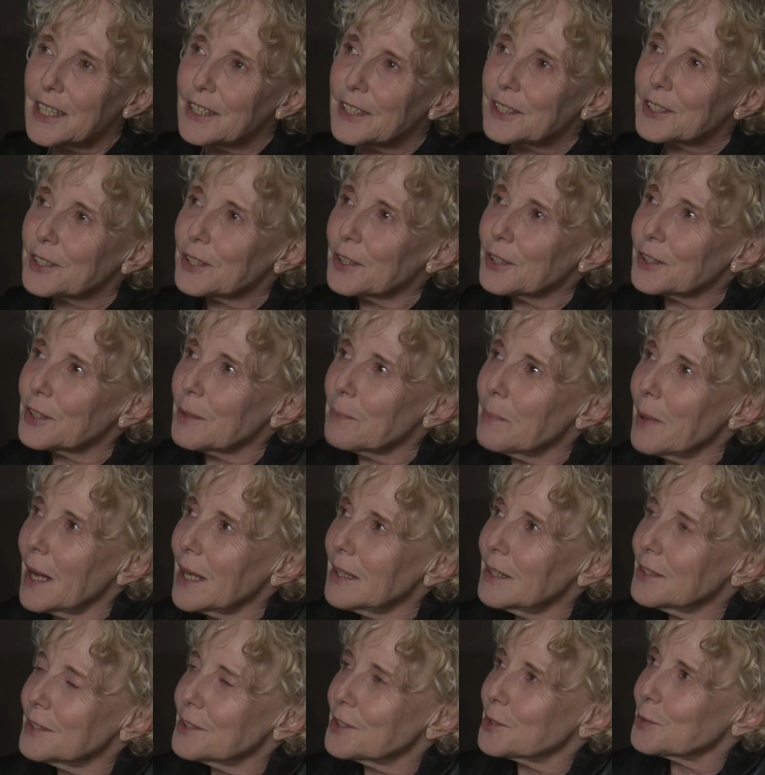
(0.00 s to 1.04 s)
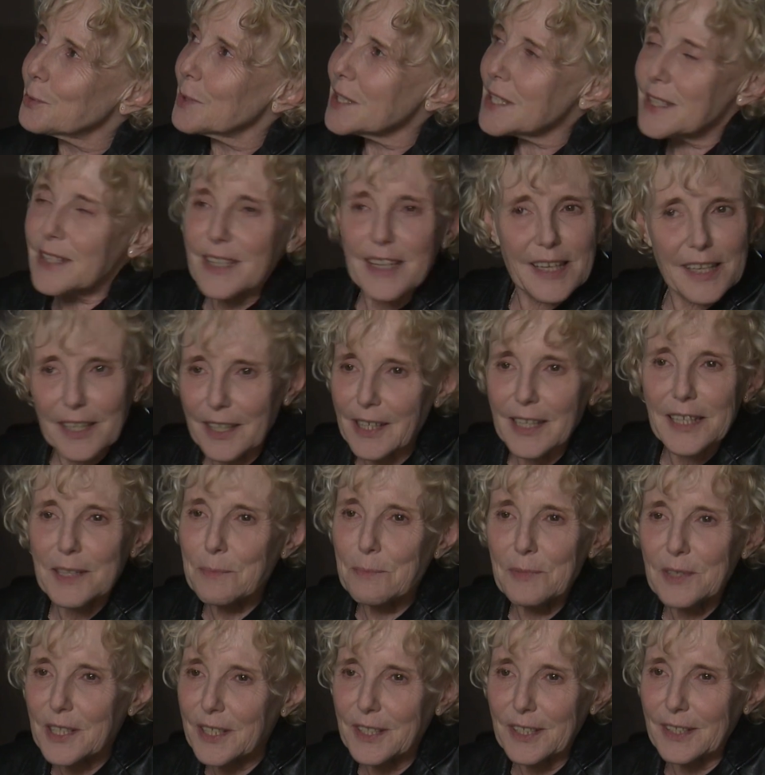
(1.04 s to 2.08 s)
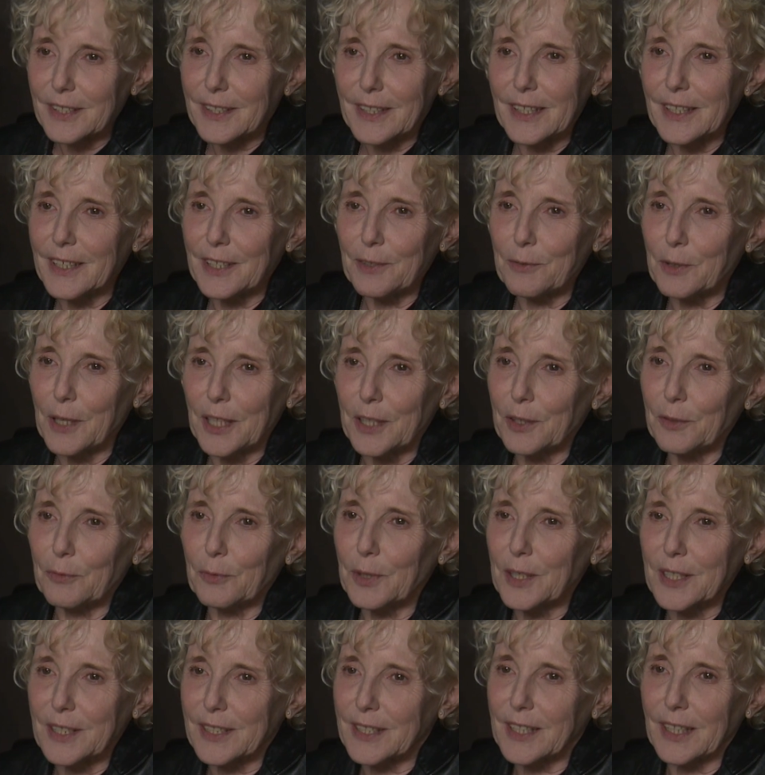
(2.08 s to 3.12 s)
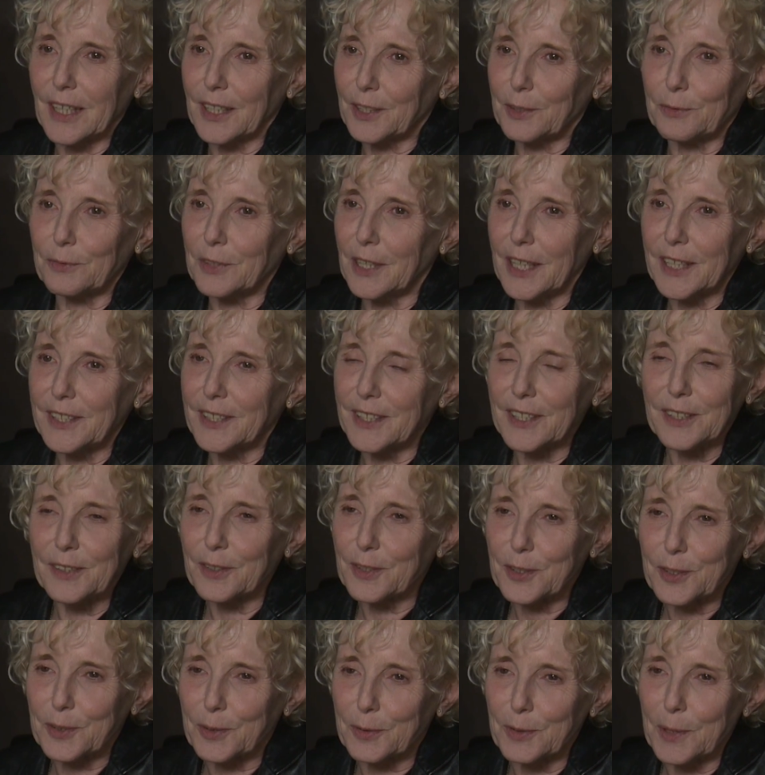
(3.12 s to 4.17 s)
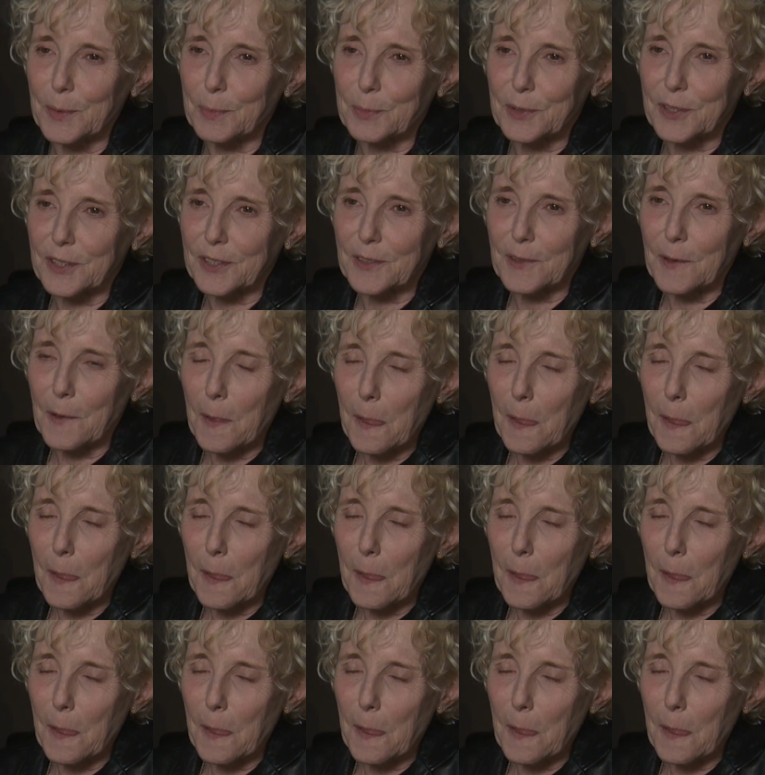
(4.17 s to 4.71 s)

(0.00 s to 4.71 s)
So the balance was there immediately when we start writing the script.